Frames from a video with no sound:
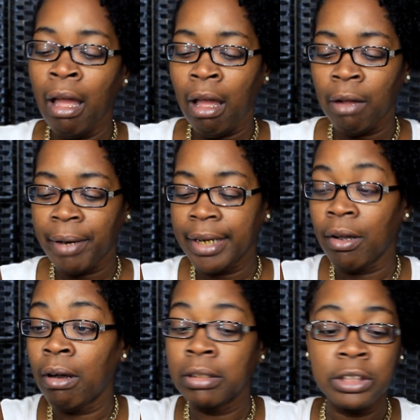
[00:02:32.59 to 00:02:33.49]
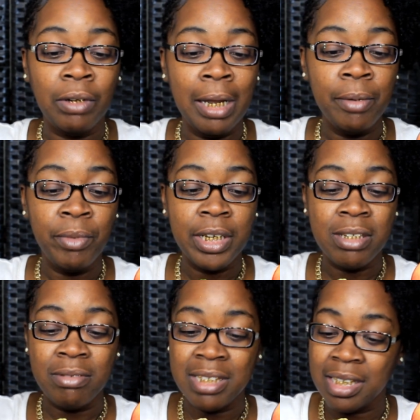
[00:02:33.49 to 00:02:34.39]
All right, y'all. So I'm ready
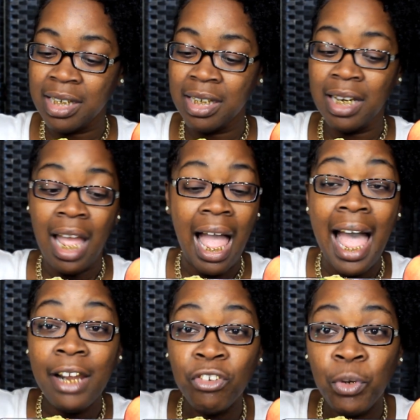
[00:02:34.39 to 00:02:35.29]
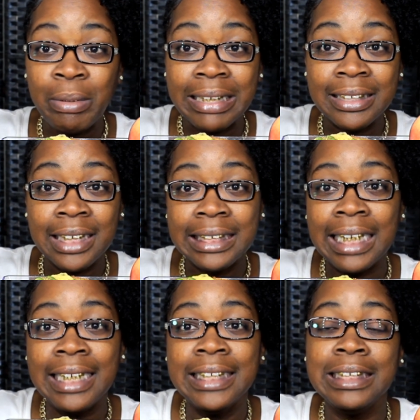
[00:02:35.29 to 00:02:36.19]
to dig in. I don't know what this tastes
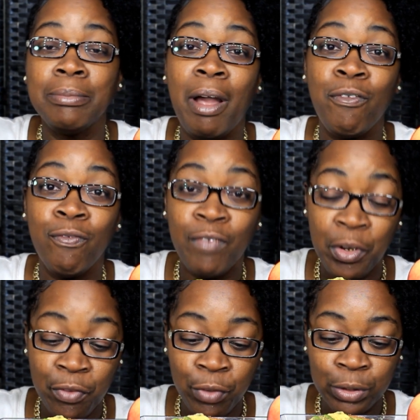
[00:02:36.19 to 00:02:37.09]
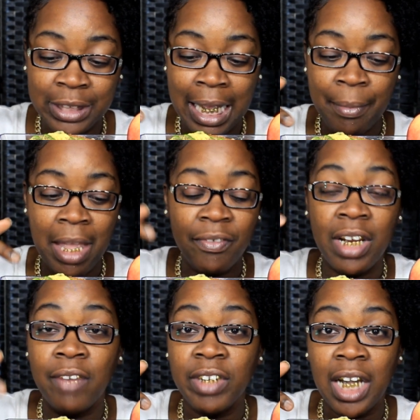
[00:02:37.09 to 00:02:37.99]
like. This is my very first time having
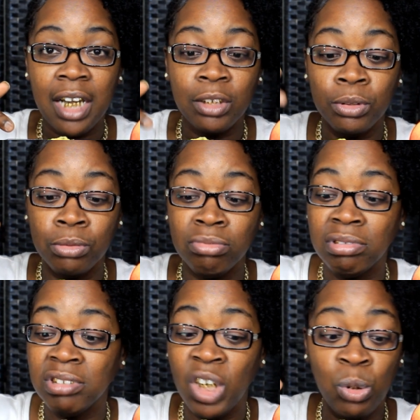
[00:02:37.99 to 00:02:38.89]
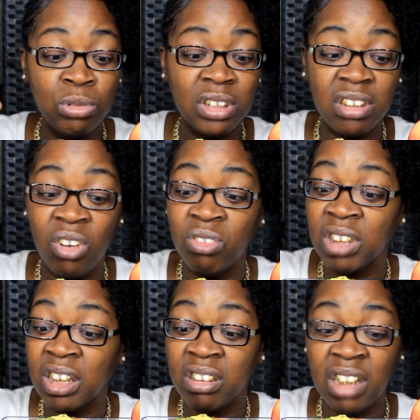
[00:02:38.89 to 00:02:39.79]
avocado toast on
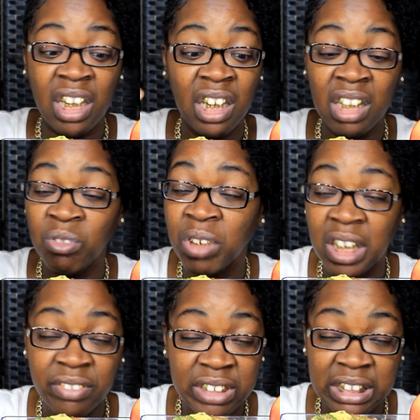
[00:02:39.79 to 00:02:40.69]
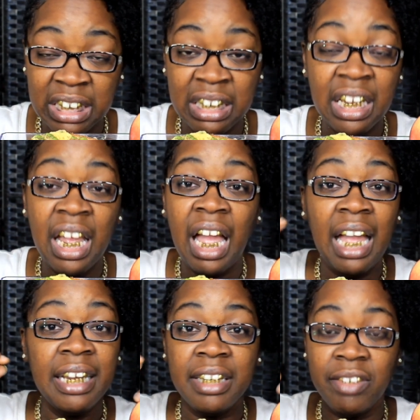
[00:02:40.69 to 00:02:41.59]
egg, whatever, child.
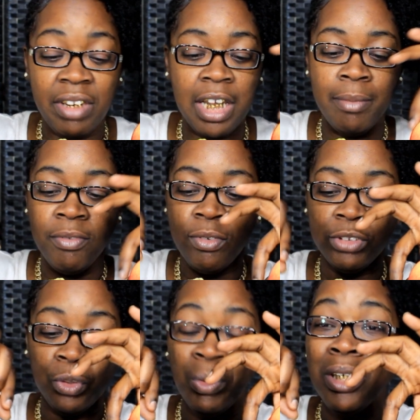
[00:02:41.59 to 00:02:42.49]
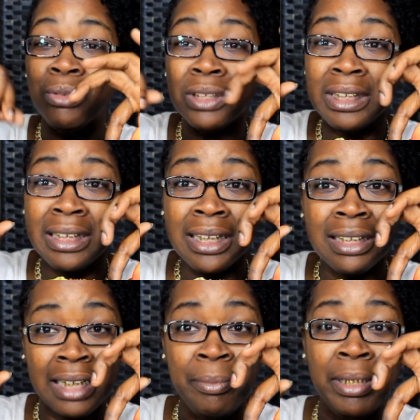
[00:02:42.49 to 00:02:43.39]
I ain't never had it before, so we're going to see
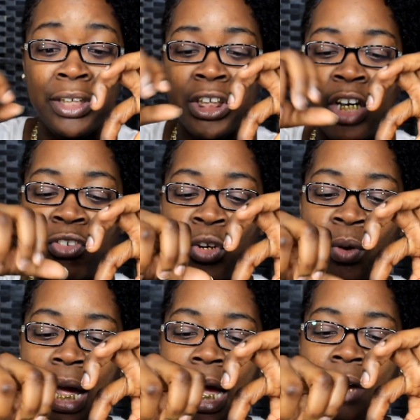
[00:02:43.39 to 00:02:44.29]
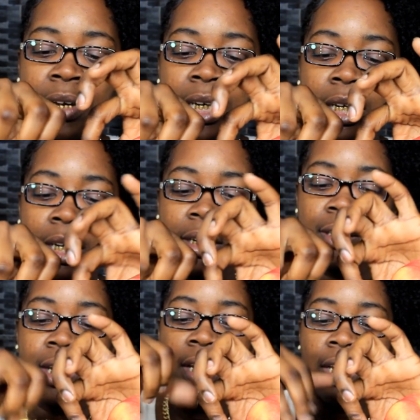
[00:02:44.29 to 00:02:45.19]
together. I'm going to let y'all know how it
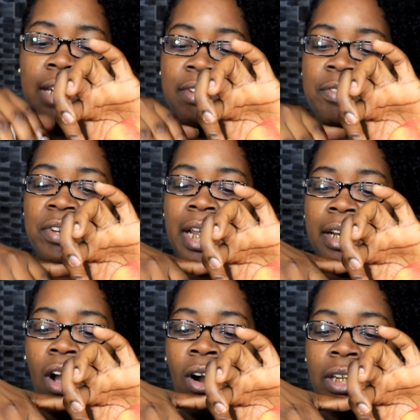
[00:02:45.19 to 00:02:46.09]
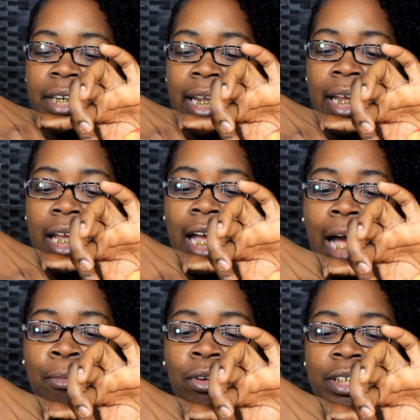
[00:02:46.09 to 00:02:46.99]
is. Even if it ain't all of that,
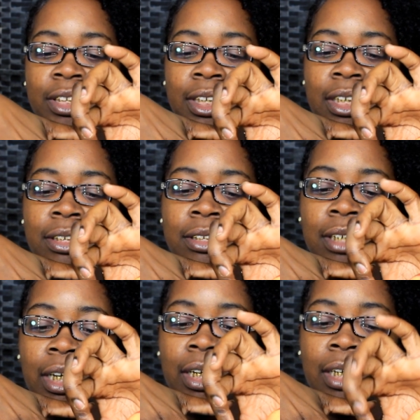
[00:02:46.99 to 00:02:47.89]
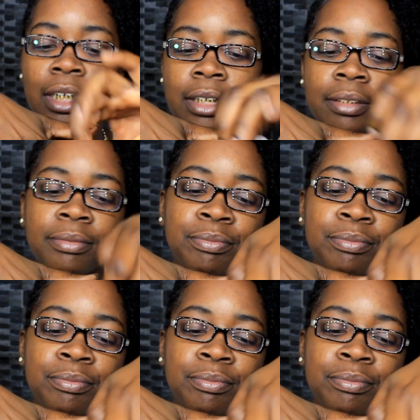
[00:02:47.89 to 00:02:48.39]
I'm going to still, uh,